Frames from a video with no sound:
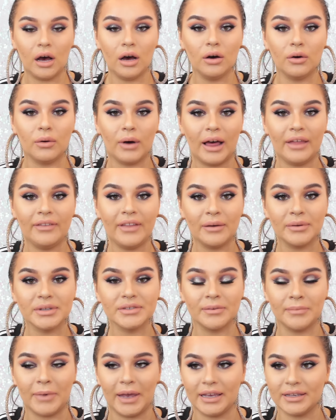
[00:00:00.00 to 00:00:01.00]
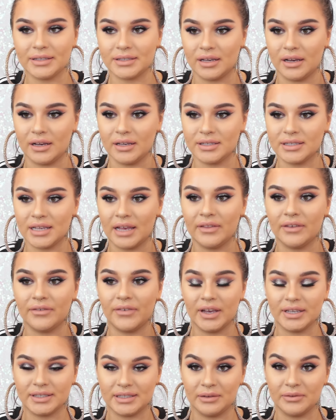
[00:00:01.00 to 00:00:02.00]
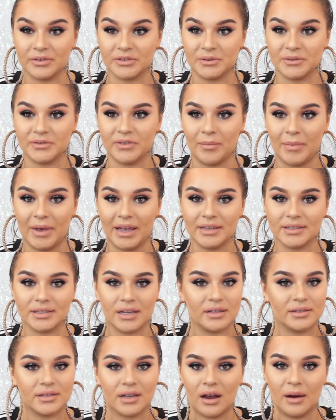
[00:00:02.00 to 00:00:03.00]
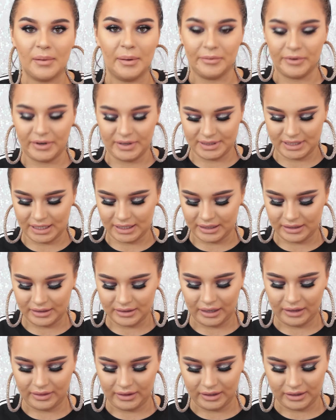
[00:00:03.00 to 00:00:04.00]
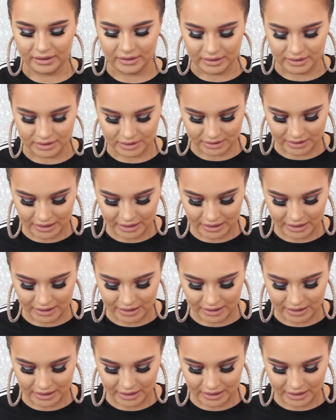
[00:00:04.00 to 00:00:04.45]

Oh, and that was from ASOS, and the first thing was from ASOS. I can't remember if I said it. I think I did.